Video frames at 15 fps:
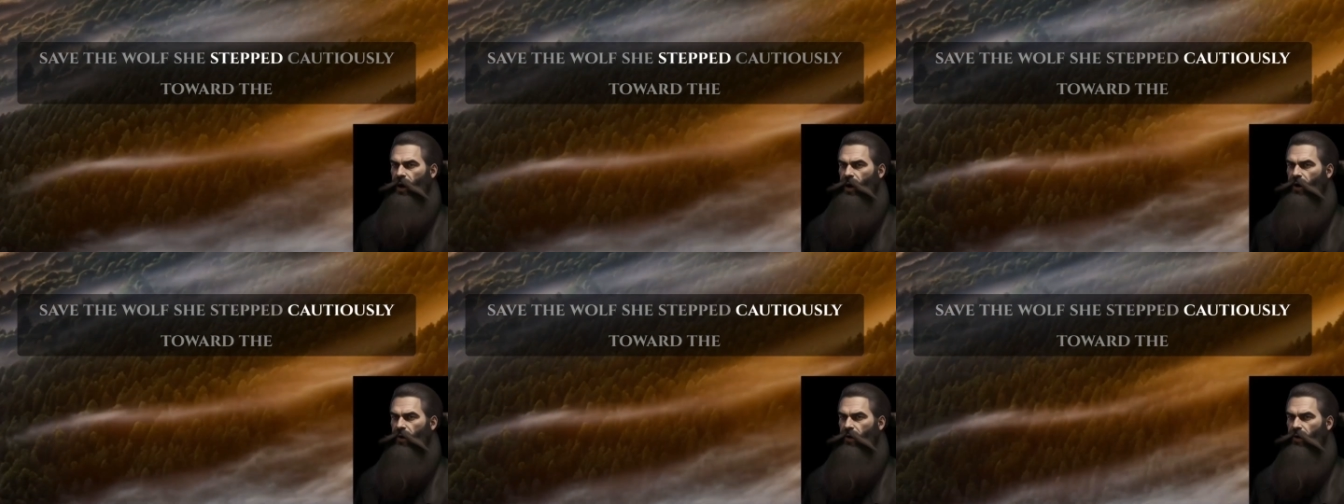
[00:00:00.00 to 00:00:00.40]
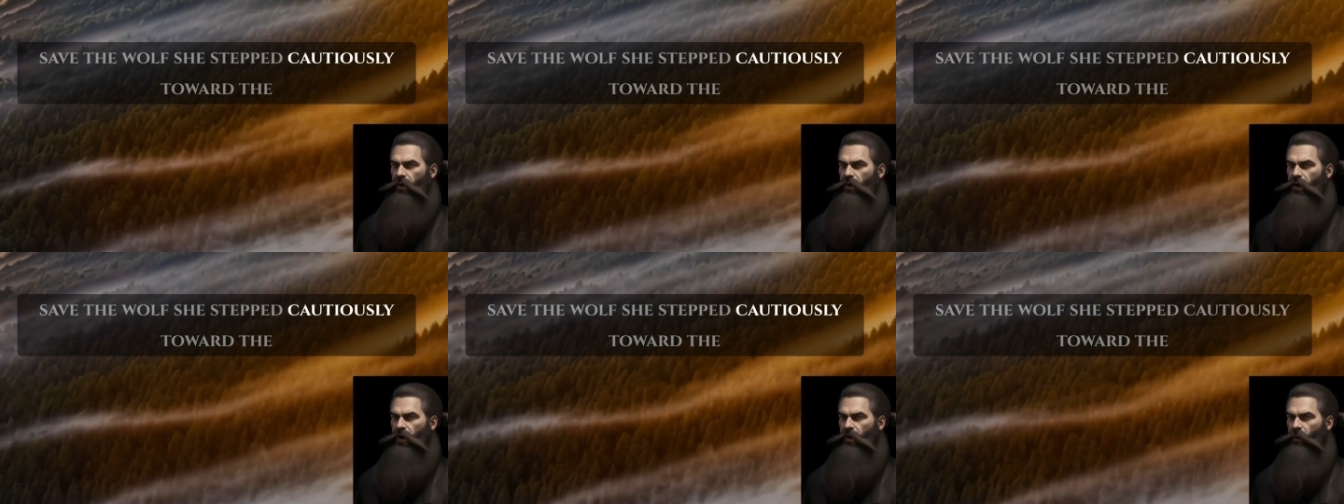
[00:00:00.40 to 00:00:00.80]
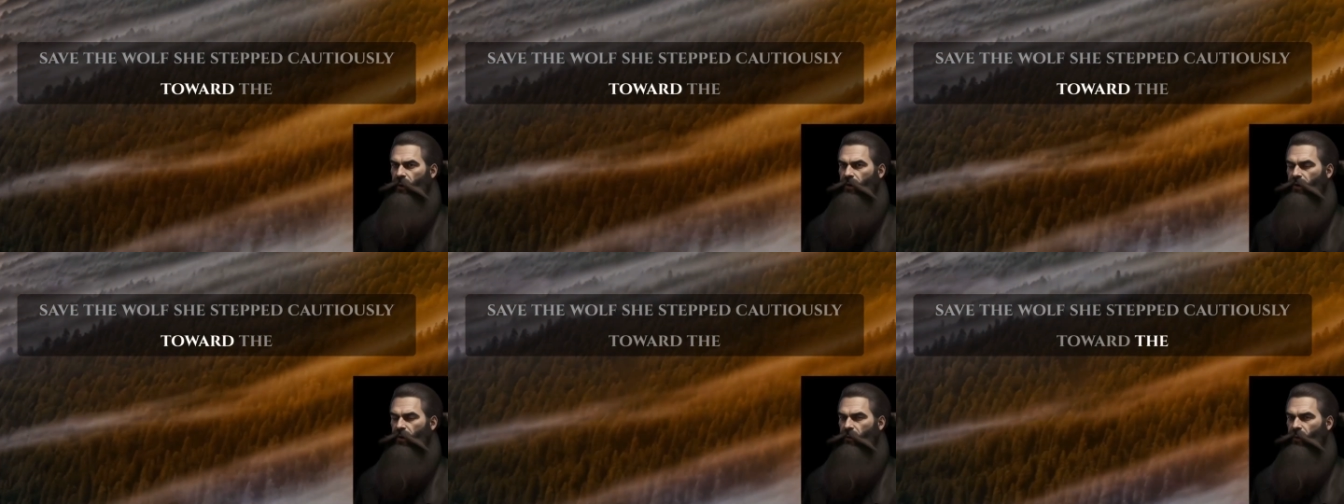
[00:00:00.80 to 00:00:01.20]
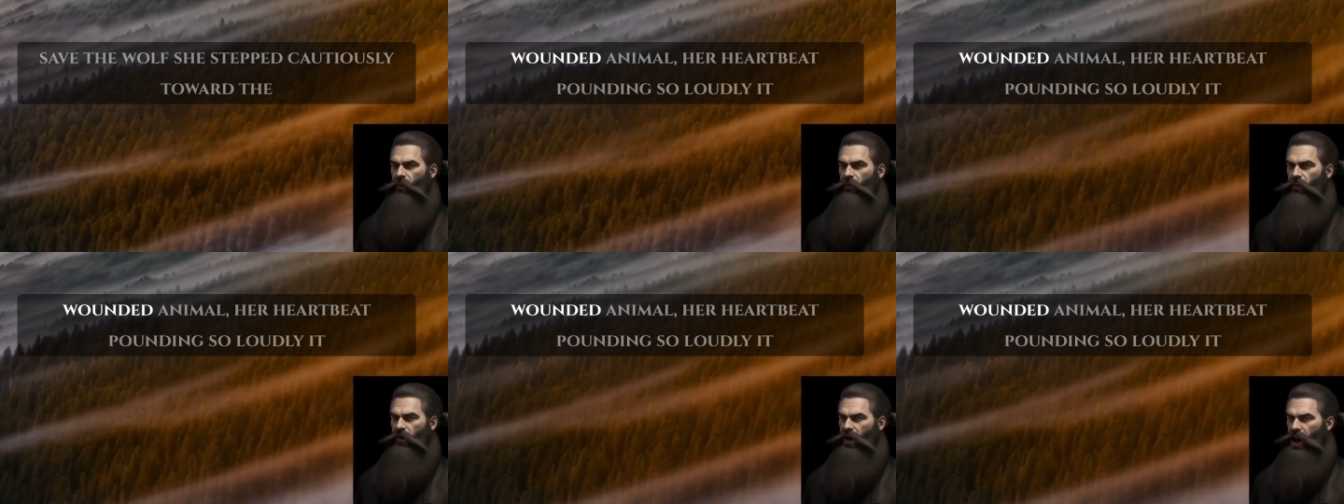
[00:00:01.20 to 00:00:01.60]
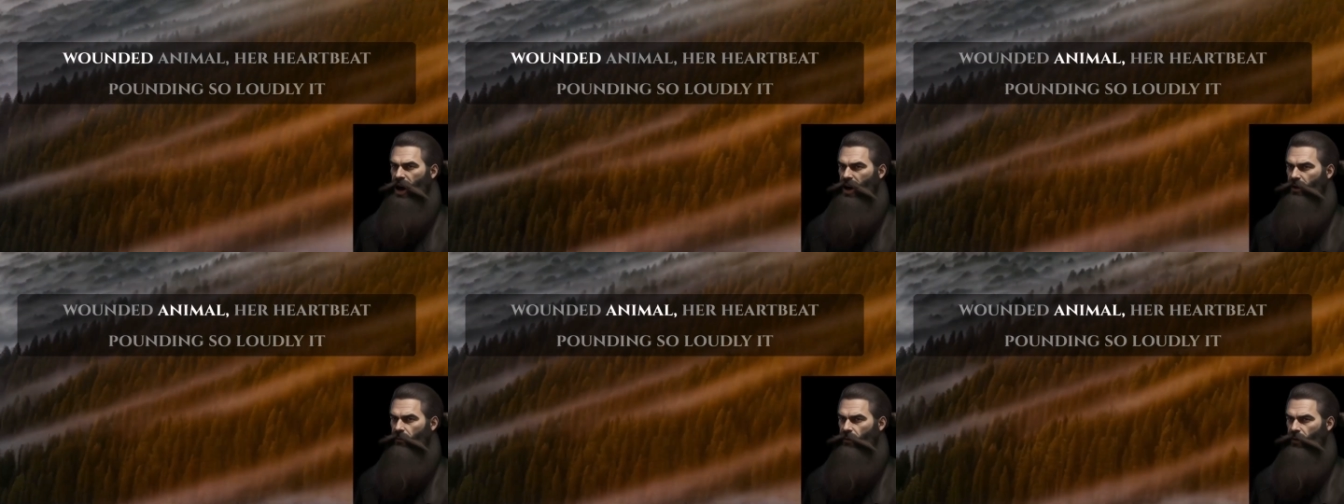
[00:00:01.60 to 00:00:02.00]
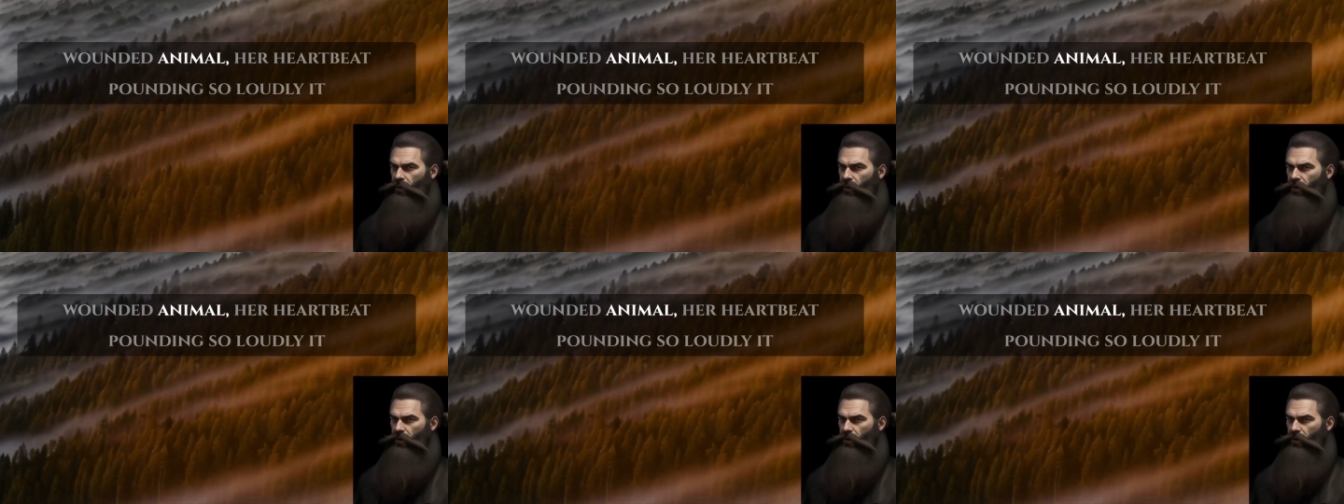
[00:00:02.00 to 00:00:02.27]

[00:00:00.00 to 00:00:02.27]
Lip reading: cautiously toward the wounded animal,